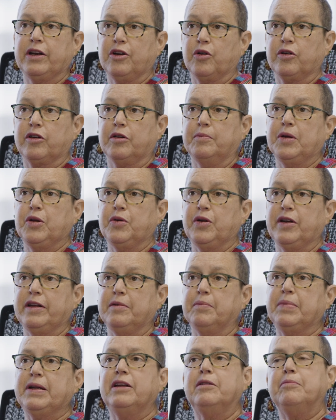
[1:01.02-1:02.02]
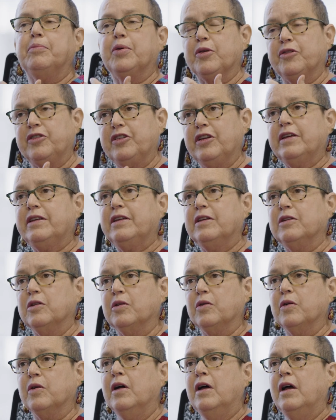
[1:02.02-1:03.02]
in our community, but in
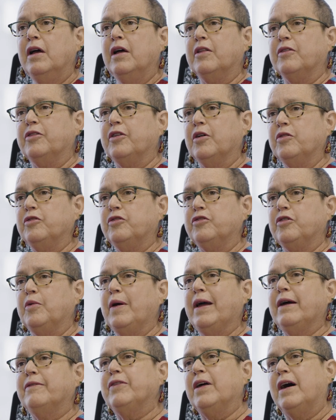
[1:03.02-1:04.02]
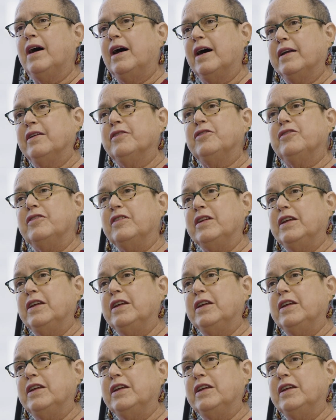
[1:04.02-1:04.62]
particular, those who have the highest